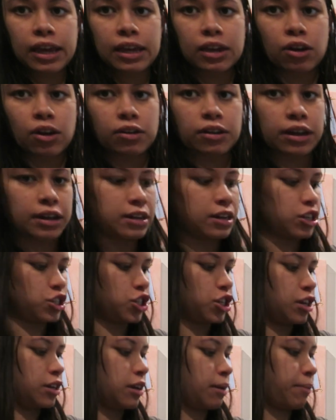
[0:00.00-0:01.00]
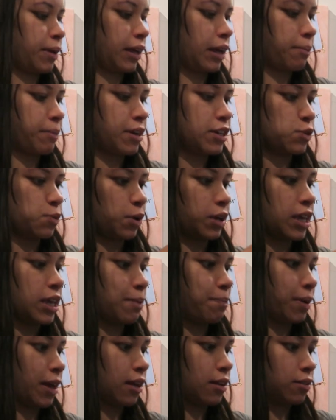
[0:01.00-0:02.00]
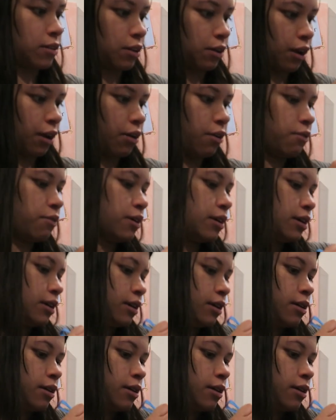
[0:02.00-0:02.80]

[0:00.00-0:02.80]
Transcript: like good condition, I'm like, I might as well keep it, you know?